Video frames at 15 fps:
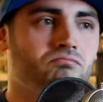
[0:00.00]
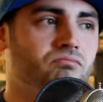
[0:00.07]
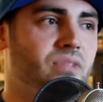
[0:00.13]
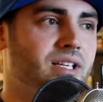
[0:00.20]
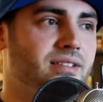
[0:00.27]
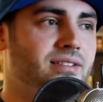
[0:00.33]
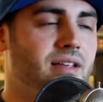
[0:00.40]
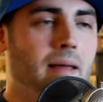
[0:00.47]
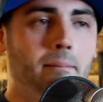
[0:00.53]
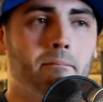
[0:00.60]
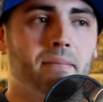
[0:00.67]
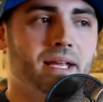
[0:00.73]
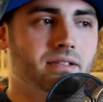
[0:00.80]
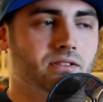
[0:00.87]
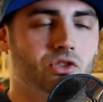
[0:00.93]
this
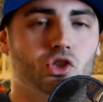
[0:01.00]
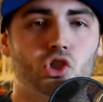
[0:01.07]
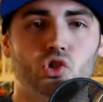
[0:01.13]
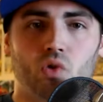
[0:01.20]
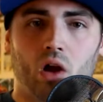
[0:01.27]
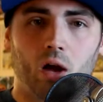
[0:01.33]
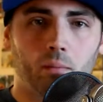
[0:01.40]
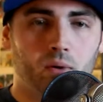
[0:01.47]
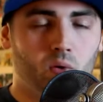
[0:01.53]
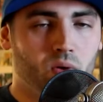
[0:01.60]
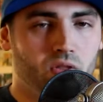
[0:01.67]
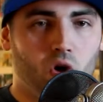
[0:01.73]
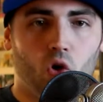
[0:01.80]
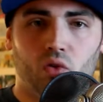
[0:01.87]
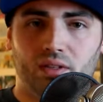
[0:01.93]
immense drama
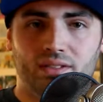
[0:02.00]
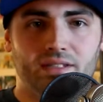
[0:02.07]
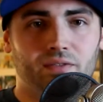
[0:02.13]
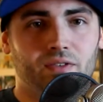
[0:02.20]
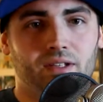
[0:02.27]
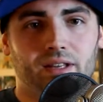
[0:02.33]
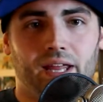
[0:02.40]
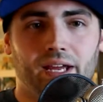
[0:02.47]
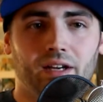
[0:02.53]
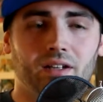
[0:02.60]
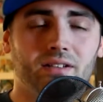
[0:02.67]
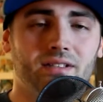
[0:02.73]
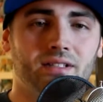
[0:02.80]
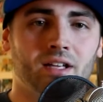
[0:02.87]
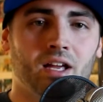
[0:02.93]
with all these different
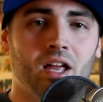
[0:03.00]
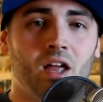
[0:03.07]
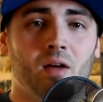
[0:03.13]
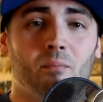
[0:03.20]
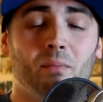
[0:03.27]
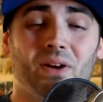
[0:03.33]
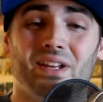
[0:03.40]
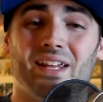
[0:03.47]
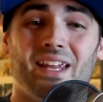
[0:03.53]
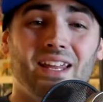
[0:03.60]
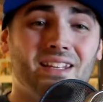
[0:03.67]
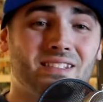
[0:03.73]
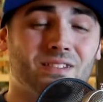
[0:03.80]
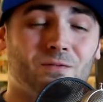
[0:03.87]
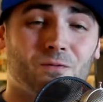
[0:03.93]
layers, but it
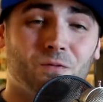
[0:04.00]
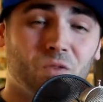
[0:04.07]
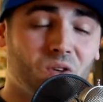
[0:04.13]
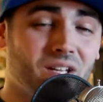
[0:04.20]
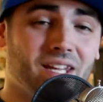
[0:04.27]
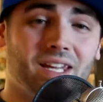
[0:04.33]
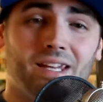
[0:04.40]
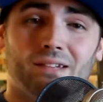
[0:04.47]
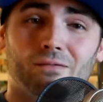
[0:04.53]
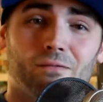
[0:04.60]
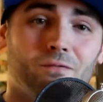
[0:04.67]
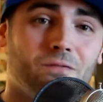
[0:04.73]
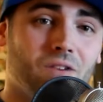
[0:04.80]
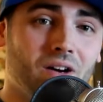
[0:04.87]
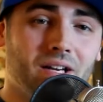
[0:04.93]
is freaking
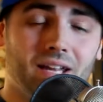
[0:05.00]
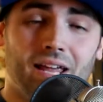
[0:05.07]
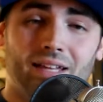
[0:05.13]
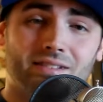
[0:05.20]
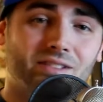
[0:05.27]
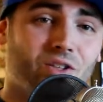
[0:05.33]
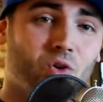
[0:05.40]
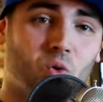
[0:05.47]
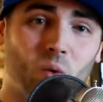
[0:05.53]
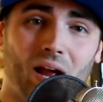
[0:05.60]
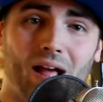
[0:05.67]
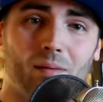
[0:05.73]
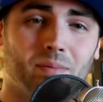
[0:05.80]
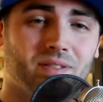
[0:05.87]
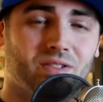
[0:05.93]
fun as
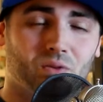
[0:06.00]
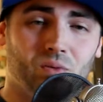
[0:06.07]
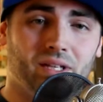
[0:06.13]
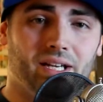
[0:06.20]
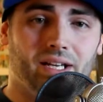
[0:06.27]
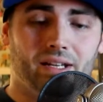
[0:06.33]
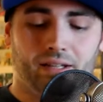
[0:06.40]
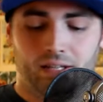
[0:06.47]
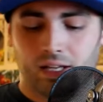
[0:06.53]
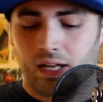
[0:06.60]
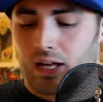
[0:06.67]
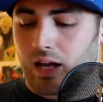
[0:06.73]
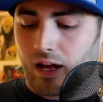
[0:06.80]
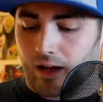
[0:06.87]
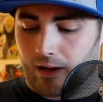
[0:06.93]
crap to read.
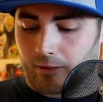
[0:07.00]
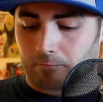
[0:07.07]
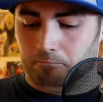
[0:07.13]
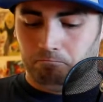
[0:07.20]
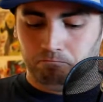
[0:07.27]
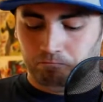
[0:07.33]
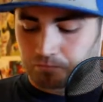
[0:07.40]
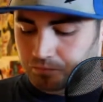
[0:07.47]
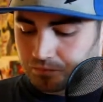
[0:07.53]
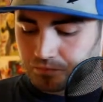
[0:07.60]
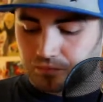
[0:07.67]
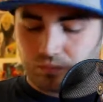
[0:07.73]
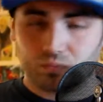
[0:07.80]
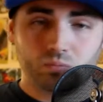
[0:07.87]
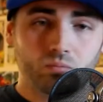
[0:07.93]
Um,
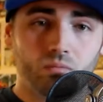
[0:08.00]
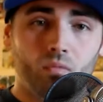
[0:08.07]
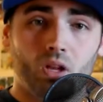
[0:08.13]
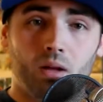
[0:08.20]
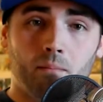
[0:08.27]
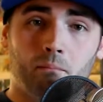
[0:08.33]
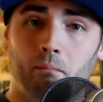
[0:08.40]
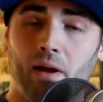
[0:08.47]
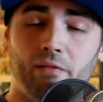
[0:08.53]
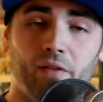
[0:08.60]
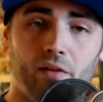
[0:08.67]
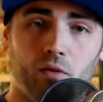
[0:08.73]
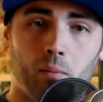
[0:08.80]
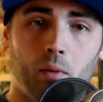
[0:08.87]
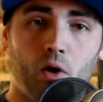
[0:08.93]
my
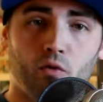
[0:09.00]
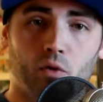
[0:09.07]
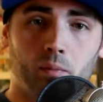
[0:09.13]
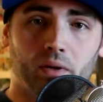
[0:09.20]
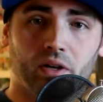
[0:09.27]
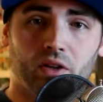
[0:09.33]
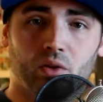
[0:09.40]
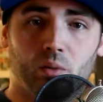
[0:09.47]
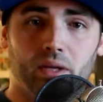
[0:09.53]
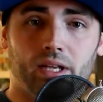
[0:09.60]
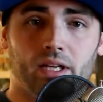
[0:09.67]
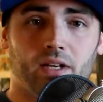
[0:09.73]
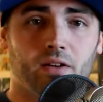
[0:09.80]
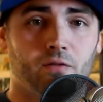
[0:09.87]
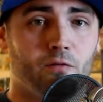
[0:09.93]
favorite Marvel book of the
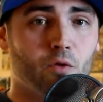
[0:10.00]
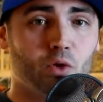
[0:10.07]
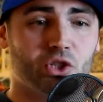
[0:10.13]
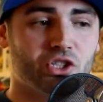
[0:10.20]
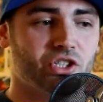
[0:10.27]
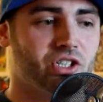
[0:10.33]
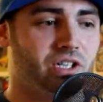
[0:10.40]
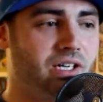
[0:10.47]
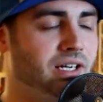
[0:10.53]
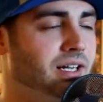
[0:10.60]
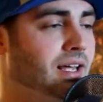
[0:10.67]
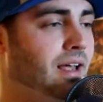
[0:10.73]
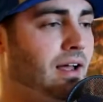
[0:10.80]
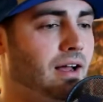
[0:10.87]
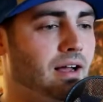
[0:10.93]
week for sure
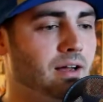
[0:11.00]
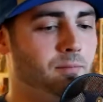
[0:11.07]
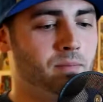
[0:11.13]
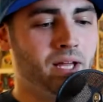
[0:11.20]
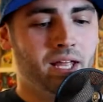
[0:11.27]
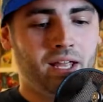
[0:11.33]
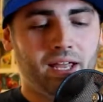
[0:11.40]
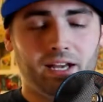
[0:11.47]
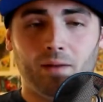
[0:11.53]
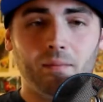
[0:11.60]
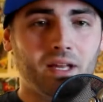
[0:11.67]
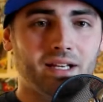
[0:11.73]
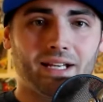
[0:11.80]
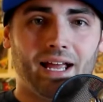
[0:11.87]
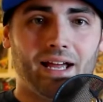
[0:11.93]
um, and I'm
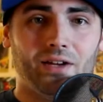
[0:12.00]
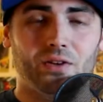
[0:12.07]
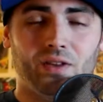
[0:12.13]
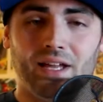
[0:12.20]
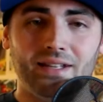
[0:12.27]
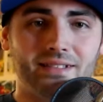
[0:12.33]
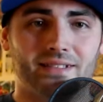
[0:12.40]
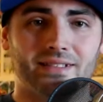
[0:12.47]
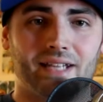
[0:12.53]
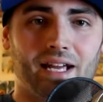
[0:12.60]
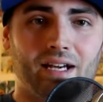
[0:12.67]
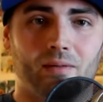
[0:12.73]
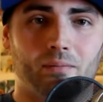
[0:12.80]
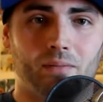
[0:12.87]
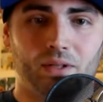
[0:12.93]
not a guy who likes these
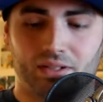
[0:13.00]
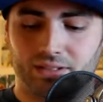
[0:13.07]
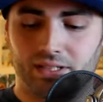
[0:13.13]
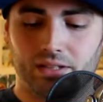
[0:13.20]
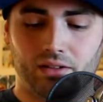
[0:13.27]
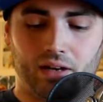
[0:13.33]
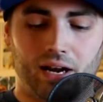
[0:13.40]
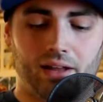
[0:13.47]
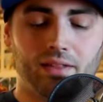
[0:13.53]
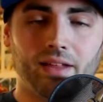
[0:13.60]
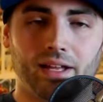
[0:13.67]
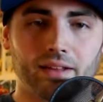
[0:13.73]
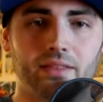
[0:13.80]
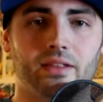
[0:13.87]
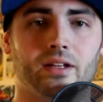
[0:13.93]
kind of books either. I
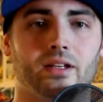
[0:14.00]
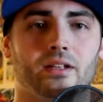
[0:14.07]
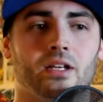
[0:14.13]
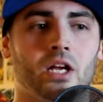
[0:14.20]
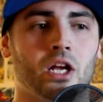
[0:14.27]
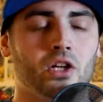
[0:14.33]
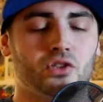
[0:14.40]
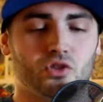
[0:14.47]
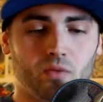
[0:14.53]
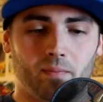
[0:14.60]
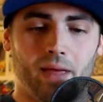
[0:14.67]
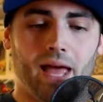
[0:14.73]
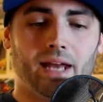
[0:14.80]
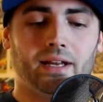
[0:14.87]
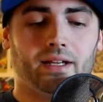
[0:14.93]
like the
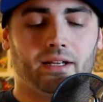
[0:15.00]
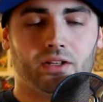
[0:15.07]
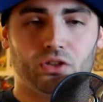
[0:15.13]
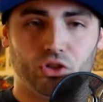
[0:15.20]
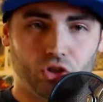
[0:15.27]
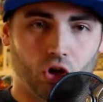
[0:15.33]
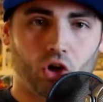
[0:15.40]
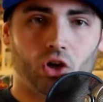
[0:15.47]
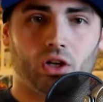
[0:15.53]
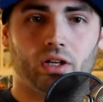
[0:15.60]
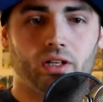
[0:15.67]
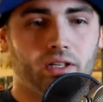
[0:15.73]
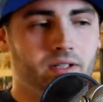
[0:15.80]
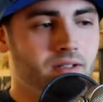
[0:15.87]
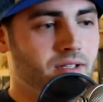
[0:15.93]
dramatic,
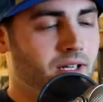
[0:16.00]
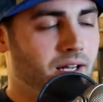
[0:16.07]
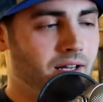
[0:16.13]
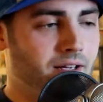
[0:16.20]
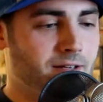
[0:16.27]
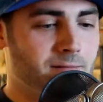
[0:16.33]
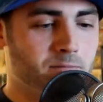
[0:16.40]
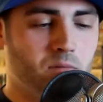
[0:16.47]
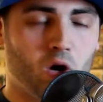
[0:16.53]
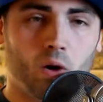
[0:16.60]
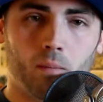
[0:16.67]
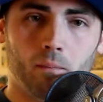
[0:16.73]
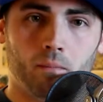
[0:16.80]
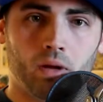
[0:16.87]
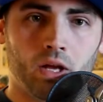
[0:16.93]
dark, um,
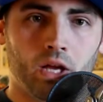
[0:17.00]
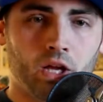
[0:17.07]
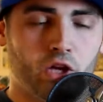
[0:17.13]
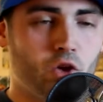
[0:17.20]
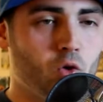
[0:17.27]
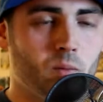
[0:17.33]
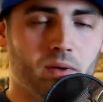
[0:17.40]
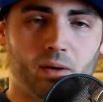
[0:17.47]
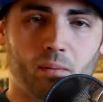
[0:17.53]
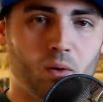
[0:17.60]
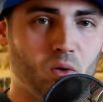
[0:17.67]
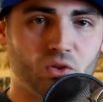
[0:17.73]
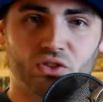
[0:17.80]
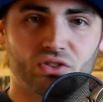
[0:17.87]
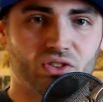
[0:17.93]
human
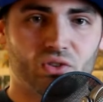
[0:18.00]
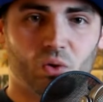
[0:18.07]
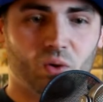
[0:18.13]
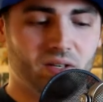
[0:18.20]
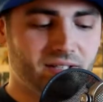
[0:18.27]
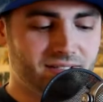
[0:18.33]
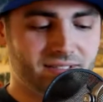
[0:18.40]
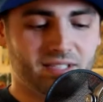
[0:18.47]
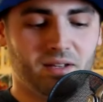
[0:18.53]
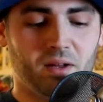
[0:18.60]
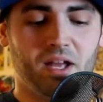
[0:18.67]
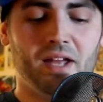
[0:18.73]
emotion stories.